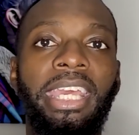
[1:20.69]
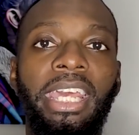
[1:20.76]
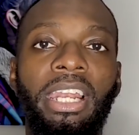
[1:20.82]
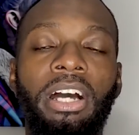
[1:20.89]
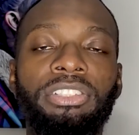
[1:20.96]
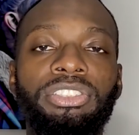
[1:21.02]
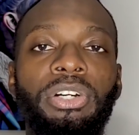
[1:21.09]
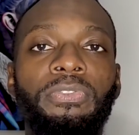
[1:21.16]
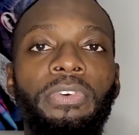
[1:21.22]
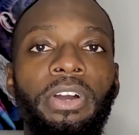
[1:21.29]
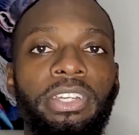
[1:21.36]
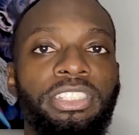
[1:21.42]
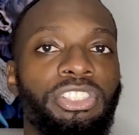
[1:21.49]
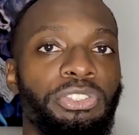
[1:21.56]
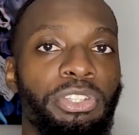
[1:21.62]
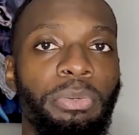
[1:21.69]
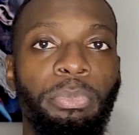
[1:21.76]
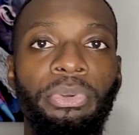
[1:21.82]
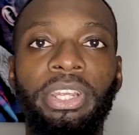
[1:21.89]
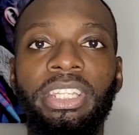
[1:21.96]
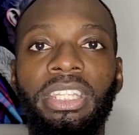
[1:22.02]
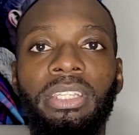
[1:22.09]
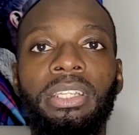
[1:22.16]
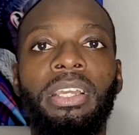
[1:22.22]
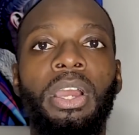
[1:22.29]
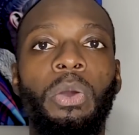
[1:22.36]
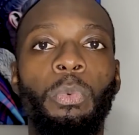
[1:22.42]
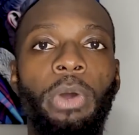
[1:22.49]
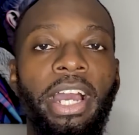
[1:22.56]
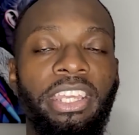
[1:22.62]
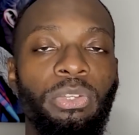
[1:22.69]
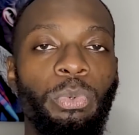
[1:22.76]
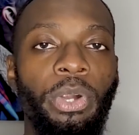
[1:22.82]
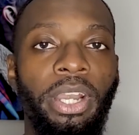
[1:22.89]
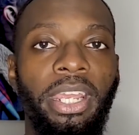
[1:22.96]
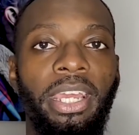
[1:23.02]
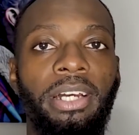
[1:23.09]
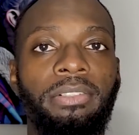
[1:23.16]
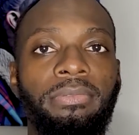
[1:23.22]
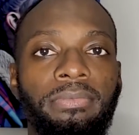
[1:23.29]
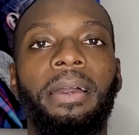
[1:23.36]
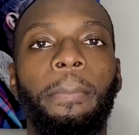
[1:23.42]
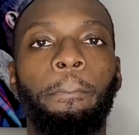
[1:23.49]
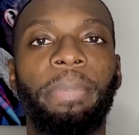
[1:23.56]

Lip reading: and also focus on your breathing while you work out.